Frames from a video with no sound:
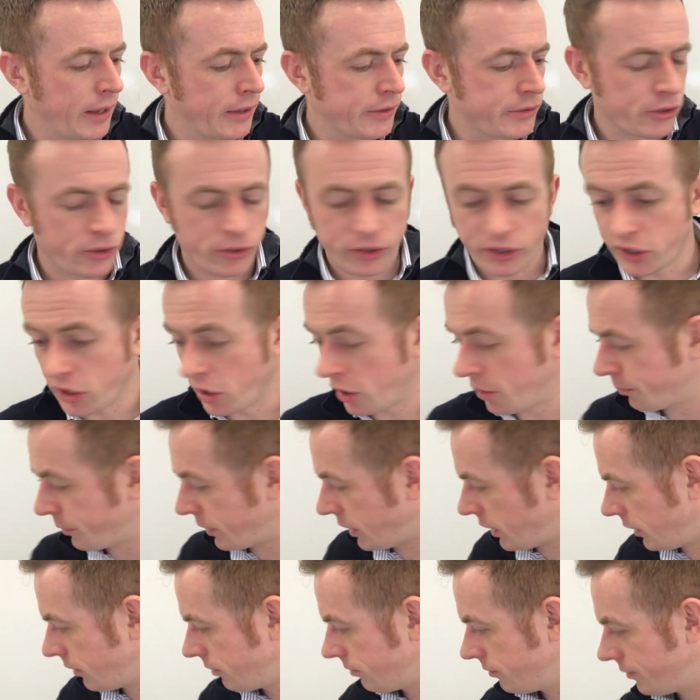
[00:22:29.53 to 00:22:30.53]
So you can't
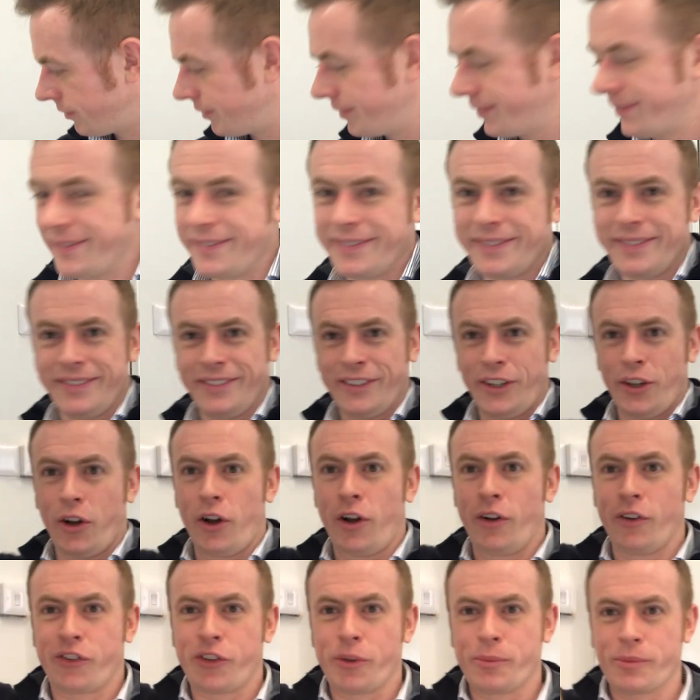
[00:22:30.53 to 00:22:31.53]
be, you
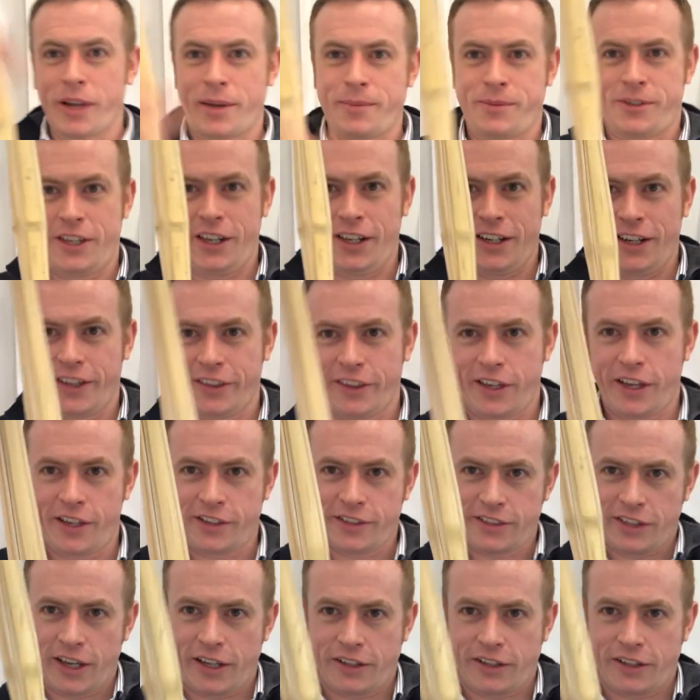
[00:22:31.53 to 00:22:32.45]
sometimes see like this,